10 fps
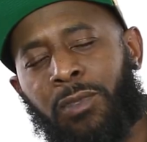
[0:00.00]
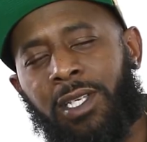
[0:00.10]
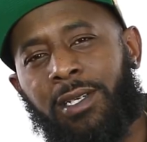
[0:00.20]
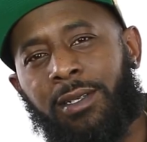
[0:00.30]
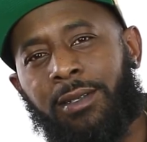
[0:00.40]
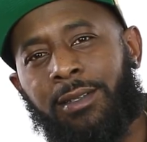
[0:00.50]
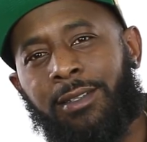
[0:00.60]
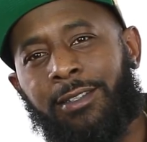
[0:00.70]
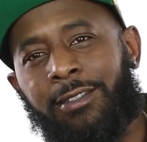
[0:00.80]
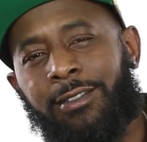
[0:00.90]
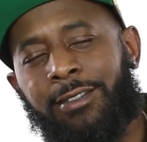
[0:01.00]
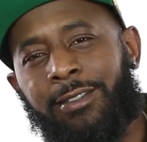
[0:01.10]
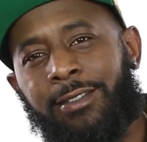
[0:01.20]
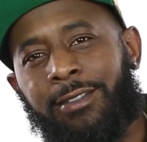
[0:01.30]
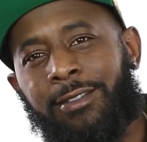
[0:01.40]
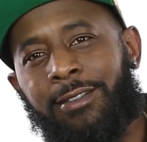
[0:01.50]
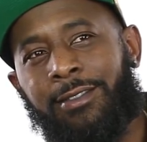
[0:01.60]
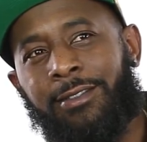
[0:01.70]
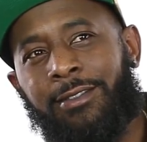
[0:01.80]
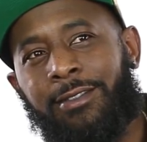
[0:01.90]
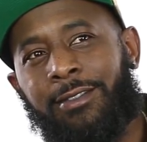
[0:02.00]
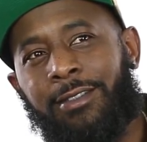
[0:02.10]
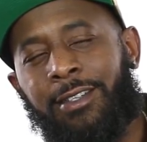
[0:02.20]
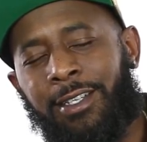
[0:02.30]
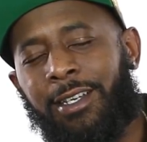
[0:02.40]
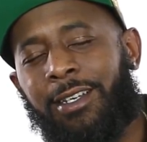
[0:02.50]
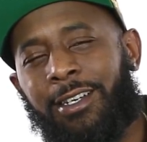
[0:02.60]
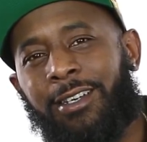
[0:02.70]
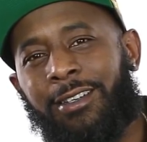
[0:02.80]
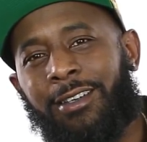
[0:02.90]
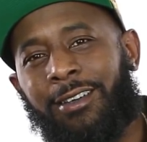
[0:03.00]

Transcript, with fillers: Yeah. She enjoyed the comedy you did? Yeah.